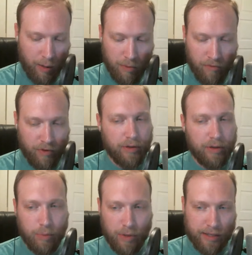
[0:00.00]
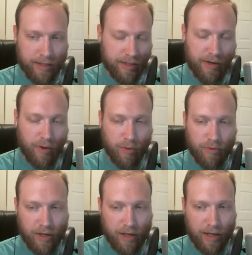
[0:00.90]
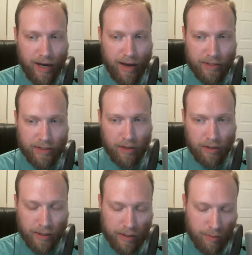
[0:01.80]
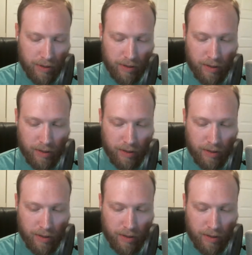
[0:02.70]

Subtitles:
me fill in the blanks because I don't think I have a solid list. But